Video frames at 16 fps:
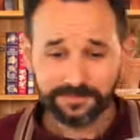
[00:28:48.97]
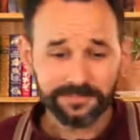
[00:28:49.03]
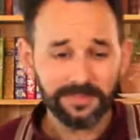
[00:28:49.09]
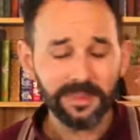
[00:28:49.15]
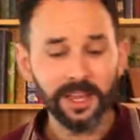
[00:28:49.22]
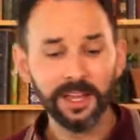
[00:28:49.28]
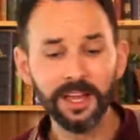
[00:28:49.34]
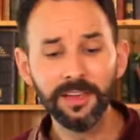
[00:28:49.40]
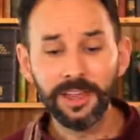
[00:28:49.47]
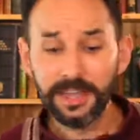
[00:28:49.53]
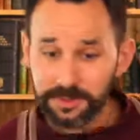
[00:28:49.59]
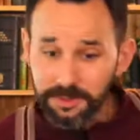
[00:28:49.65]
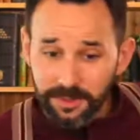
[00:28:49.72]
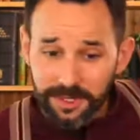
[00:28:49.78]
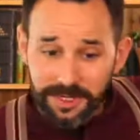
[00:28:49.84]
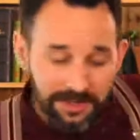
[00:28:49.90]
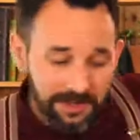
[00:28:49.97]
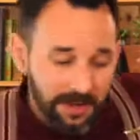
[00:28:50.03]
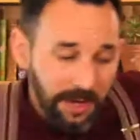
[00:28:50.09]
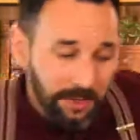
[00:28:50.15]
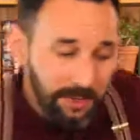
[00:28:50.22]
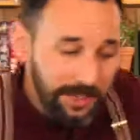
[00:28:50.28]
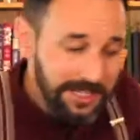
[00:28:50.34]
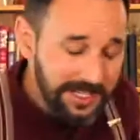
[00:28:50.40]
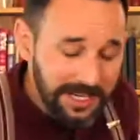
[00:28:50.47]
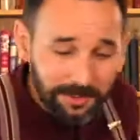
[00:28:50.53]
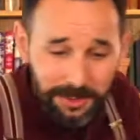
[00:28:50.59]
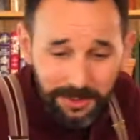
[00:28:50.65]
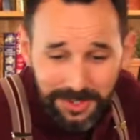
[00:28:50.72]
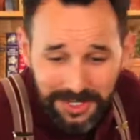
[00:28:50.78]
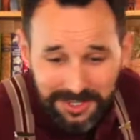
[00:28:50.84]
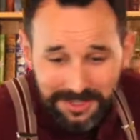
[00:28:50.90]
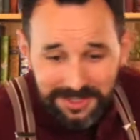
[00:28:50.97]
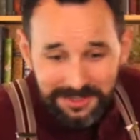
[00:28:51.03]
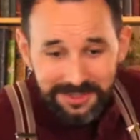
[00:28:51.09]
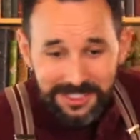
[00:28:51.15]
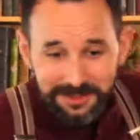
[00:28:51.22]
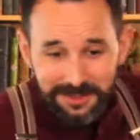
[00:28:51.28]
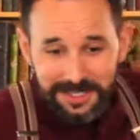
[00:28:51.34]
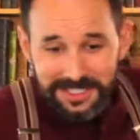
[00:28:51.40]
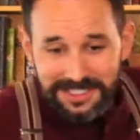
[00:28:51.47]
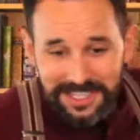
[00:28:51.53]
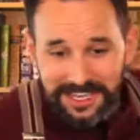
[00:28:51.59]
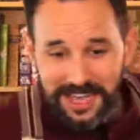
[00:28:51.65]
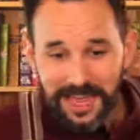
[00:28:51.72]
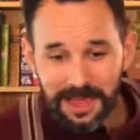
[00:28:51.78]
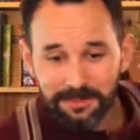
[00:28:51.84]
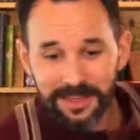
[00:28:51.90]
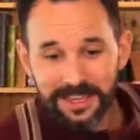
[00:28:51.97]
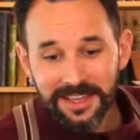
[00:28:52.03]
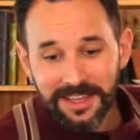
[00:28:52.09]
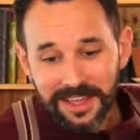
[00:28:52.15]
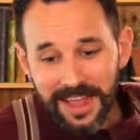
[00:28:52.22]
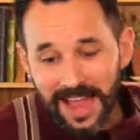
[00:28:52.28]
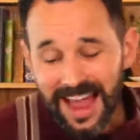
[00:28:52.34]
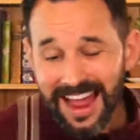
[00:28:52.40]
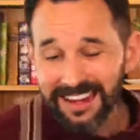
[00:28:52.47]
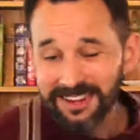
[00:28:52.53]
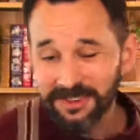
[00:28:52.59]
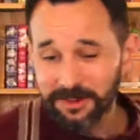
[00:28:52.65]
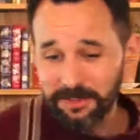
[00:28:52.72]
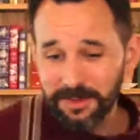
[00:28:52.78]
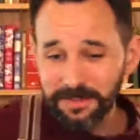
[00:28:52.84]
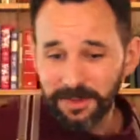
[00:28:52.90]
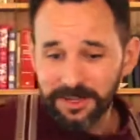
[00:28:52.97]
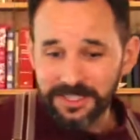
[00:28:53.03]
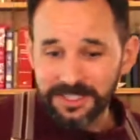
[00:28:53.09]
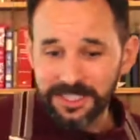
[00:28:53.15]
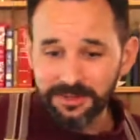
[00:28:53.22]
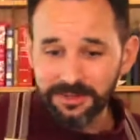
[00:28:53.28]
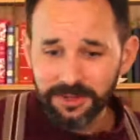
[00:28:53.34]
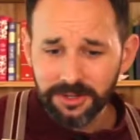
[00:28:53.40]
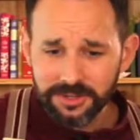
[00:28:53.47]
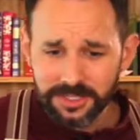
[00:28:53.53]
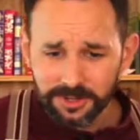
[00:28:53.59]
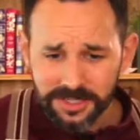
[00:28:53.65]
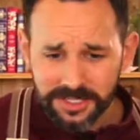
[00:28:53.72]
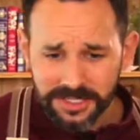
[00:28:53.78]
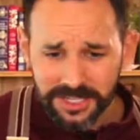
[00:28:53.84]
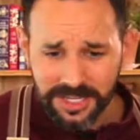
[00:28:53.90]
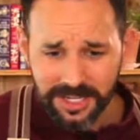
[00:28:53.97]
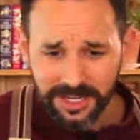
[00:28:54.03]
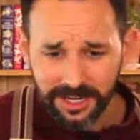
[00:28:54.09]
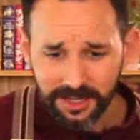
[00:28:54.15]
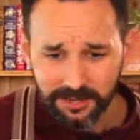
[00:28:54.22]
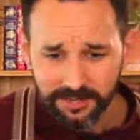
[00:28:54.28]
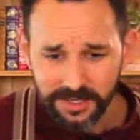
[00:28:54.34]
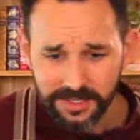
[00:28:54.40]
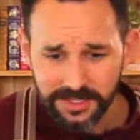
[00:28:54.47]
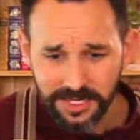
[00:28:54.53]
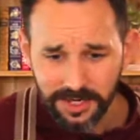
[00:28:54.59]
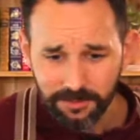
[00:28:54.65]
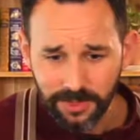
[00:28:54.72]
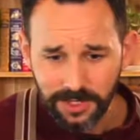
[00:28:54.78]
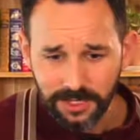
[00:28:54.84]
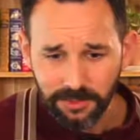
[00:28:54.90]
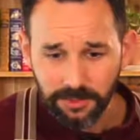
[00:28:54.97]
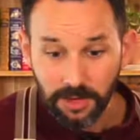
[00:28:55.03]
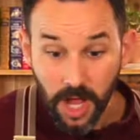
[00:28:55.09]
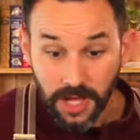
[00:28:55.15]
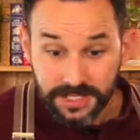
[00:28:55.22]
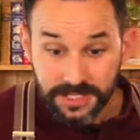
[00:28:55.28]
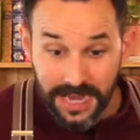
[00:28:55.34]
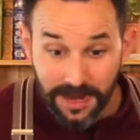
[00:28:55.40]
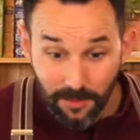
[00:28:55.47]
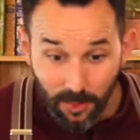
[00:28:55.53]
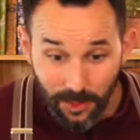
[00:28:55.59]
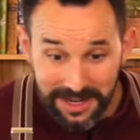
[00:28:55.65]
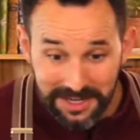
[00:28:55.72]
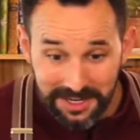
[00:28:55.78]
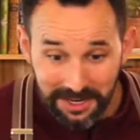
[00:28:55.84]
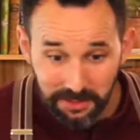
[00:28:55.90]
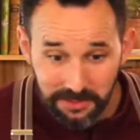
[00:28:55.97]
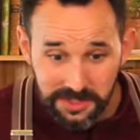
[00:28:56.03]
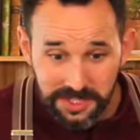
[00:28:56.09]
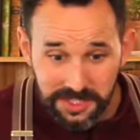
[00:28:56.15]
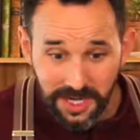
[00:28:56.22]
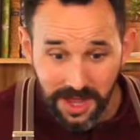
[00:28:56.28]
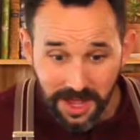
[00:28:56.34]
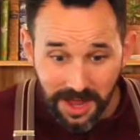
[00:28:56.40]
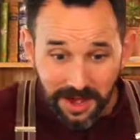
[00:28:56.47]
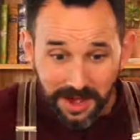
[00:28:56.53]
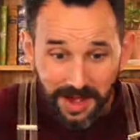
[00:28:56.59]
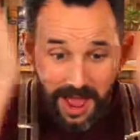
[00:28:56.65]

that's what we're going to do. I want you to tell me what we're going to do this week to keep you happy and or be positive. Oh, someone's taking care of their 10-week-old son.